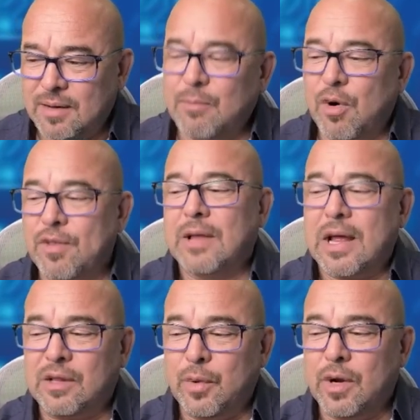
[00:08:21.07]
and more than
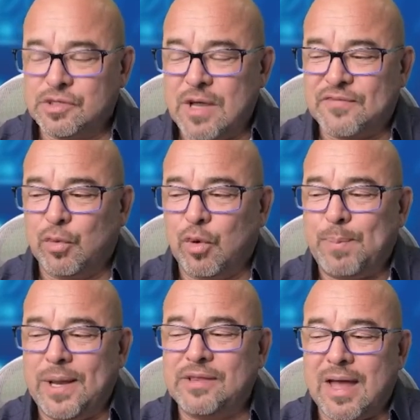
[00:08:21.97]
likely we'd also have to
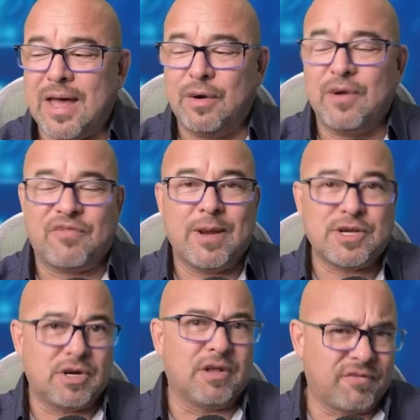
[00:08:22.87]
repeat the header
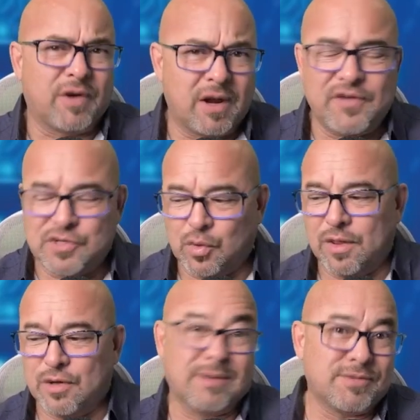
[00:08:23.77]
information on the front of each one
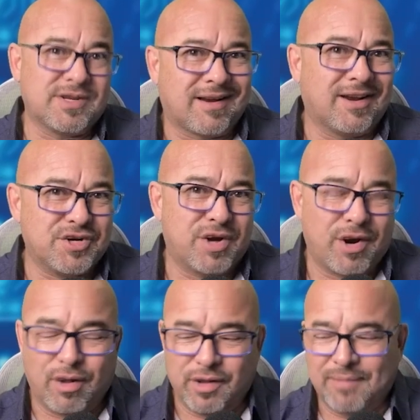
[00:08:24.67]
of those. I'm just not going to draw
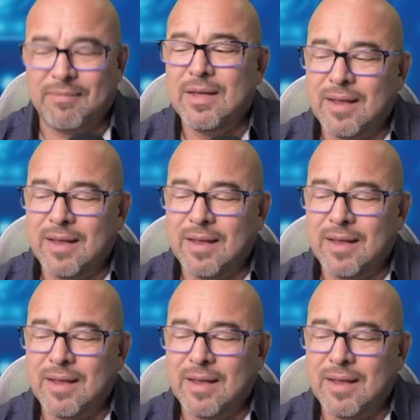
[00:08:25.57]
it all in.